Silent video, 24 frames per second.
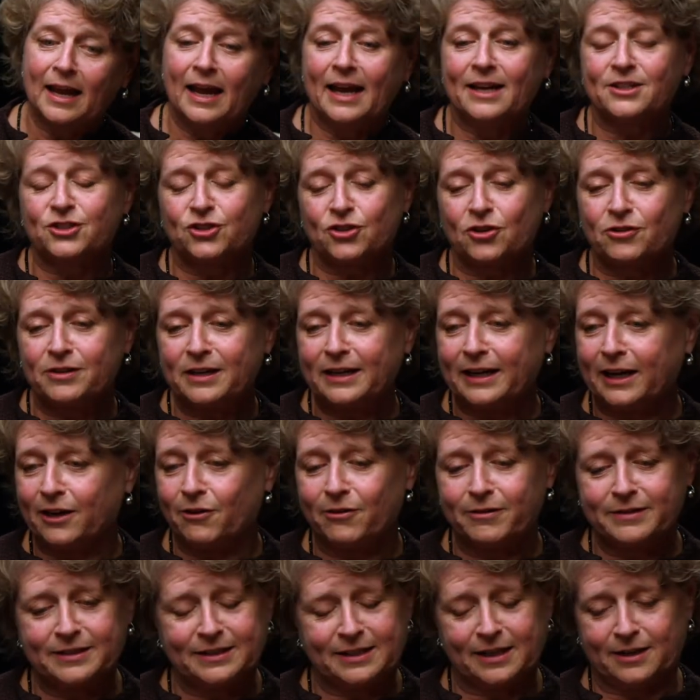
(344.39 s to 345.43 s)
As Tony and I
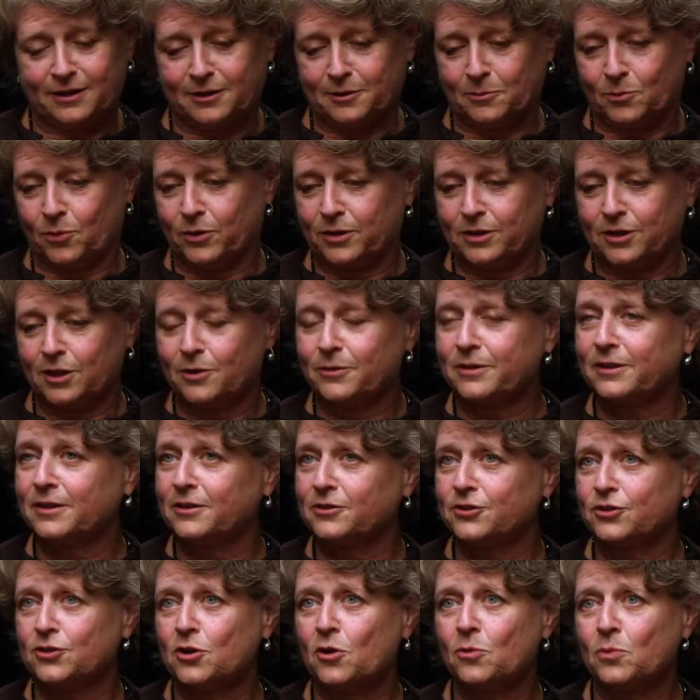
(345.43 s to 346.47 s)
always say to the board, you know,
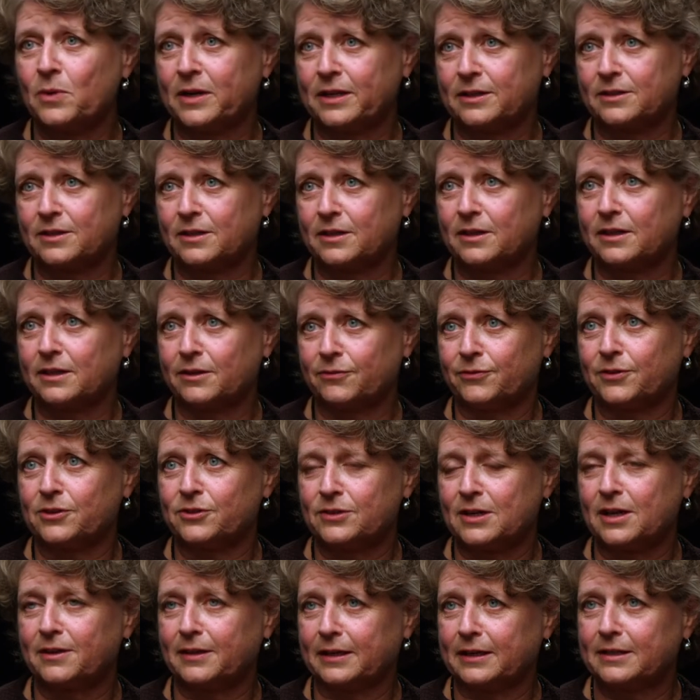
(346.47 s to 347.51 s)
there's no risk if there's
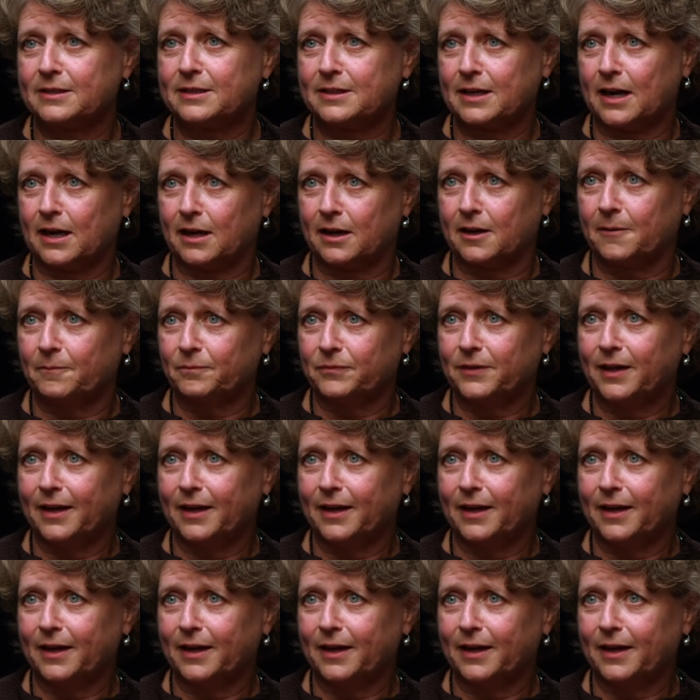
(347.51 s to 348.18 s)
nothing at stake.